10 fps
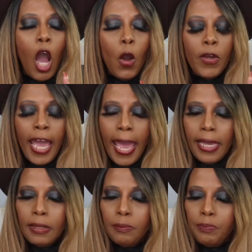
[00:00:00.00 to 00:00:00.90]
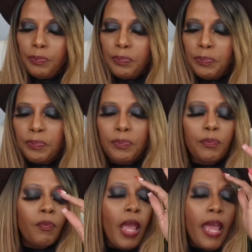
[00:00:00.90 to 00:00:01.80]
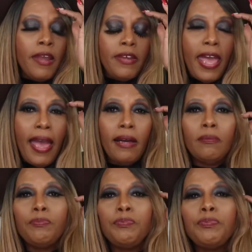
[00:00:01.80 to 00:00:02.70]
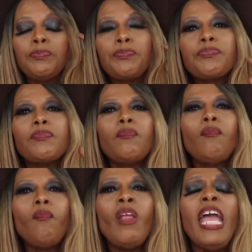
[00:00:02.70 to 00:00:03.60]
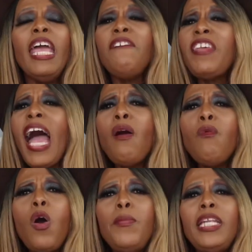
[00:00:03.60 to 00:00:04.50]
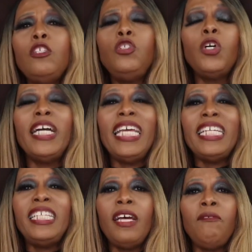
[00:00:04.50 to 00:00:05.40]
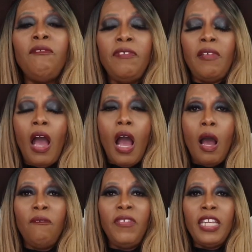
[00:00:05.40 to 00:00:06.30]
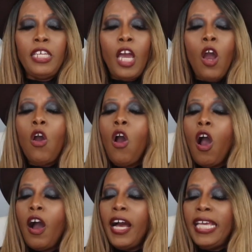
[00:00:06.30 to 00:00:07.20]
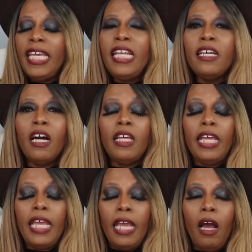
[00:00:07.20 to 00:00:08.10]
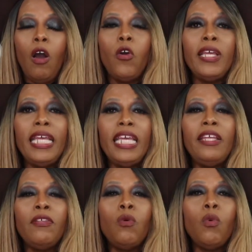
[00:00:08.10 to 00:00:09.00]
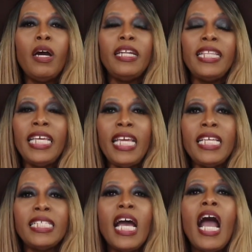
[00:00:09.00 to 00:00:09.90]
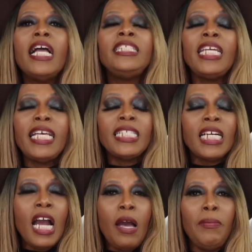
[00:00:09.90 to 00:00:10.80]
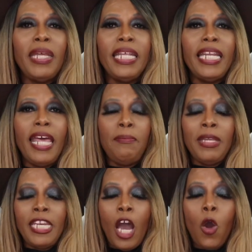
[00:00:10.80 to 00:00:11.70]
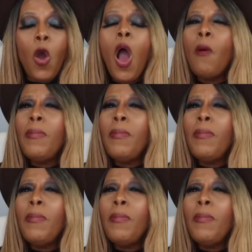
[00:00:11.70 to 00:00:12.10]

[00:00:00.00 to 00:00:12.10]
Okay. Now, if y'all want me to do an in-depth video on either one of these, just comment and let me know.